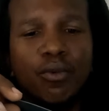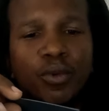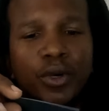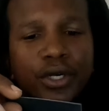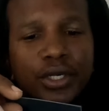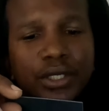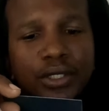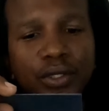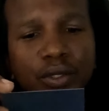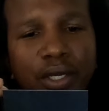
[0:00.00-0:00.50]
not
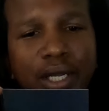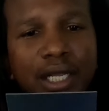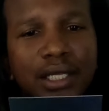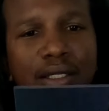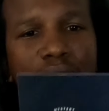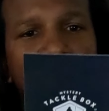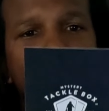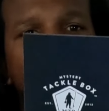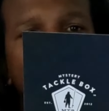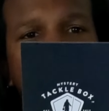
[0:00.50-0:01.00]
working, you'll
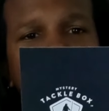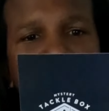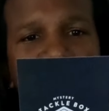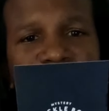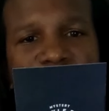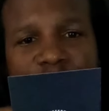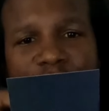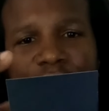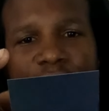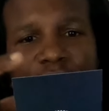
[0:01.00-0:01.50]
have to
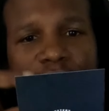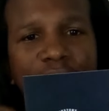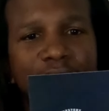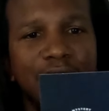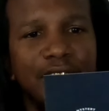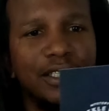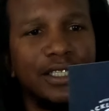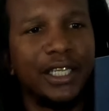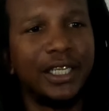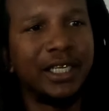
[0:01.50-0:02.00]
visit the
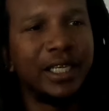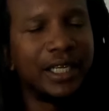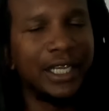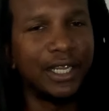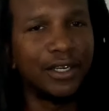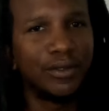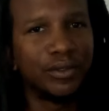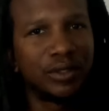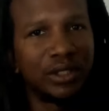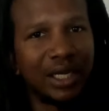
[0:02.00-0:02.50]
link that they
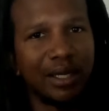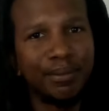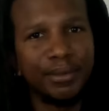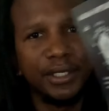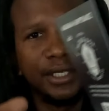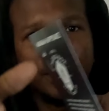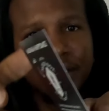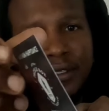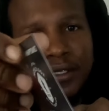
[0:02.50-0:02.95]
got on top of